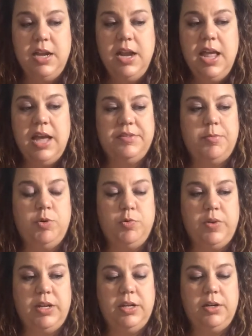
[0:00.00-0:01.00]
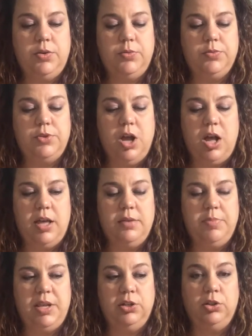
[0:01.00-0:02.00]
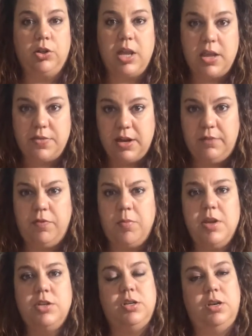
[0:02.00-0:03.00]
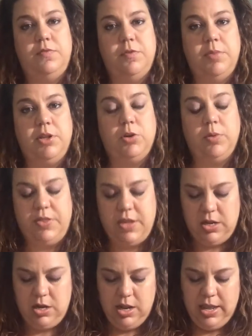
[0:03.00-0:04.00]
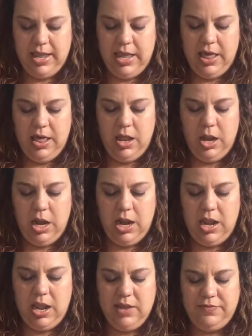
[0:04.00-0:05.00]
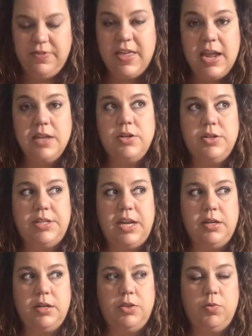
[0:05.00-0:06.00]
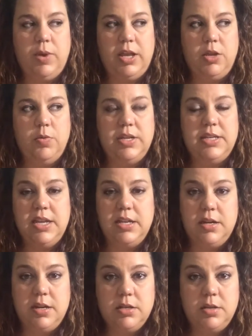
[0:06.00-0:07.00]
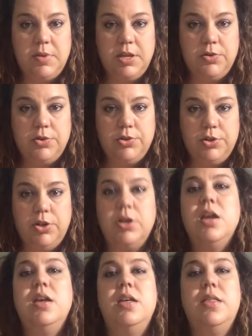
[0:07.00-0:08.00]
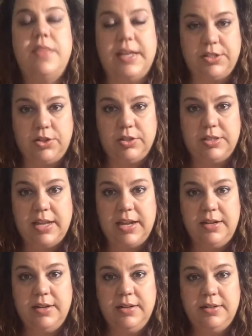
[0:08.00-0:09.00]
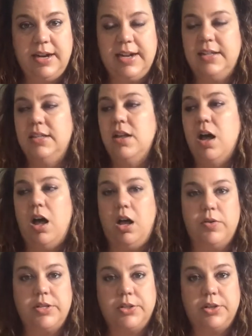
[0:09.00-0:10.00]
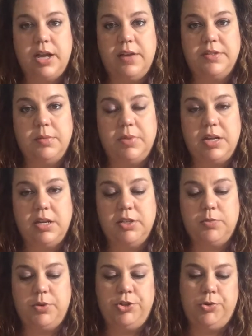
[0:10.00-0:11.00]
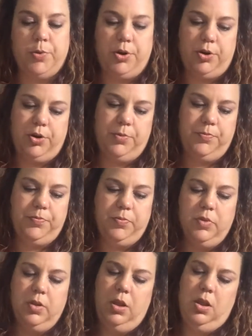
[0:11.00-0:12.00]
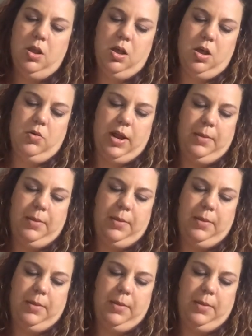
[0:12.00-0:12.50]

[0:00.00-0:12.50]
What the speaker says: have someone read it who's not been looking at that information and familiar with it. If they understand it the way you intended it to be understood, that's a good sign, right? Always good to have somebody else read your work. Okay,